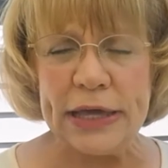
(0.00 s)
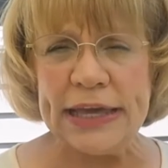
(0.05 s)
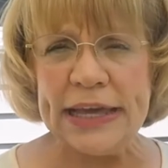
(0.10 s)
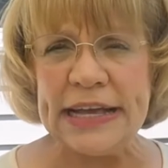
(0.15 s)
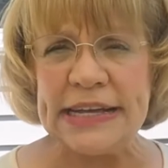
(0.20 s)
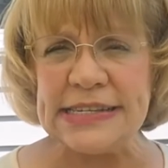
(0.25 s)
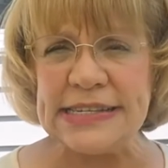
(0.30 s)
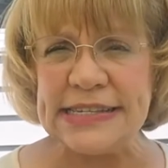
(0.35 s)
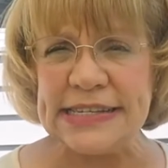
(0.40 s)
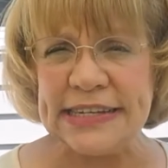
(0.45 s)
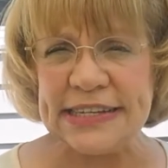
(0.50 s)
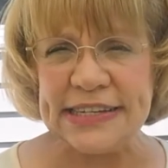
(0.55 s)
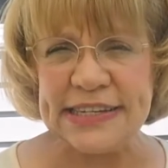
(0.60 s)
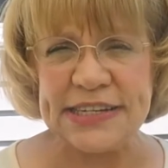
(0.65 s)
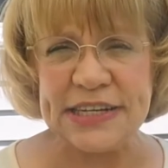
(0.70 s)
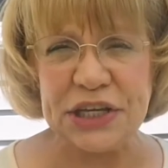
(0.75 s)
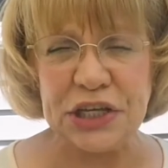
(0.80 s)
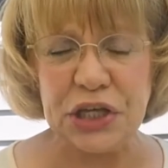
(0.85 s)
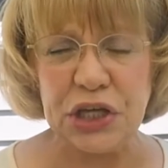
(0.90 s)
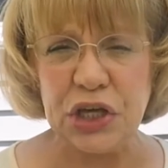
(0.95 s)
easy
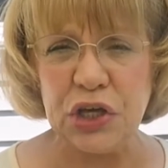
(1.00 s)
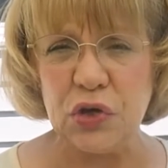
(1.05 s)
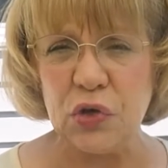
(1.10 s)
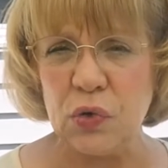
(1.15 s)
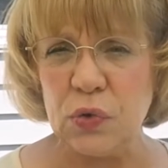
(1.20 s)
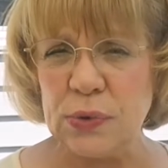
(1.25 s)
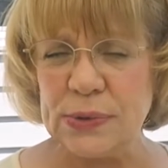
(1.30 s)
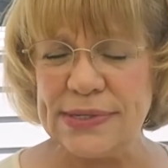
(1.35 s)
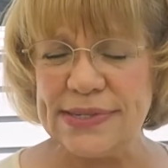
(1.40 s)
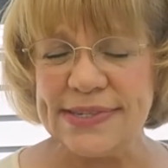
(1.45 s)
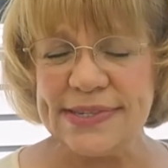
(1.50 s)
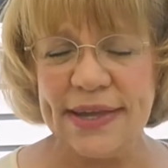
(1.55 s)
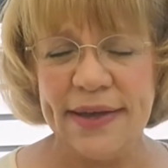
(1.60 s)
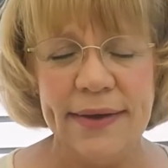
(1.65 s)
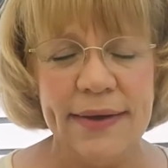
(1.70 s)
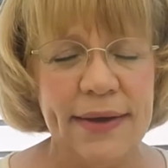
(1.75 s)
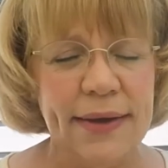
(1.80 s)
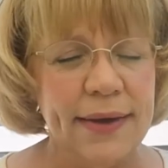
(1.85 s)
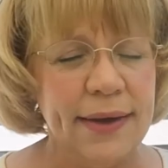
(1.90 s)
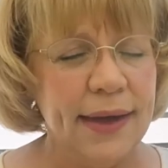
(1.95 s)
to use,
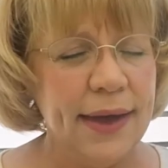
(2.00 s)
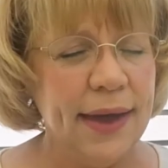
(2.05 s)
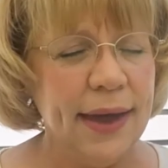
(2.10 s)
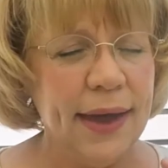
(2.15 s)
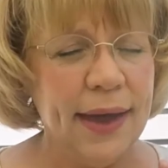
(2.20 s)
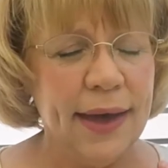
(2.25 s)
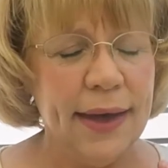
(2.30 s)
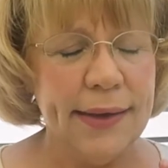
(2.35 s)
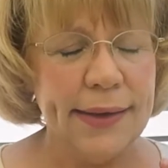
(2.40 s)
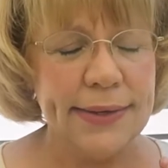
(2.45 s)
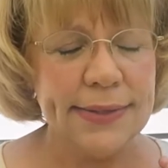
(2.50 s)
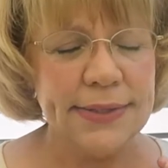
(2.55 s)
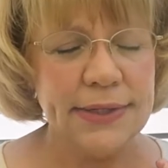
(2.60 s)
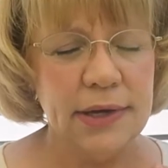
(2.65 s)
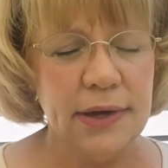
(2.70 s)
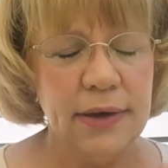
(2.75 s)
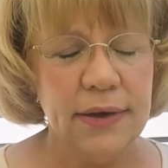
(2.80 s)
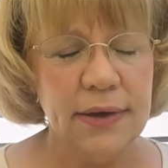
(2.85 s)
and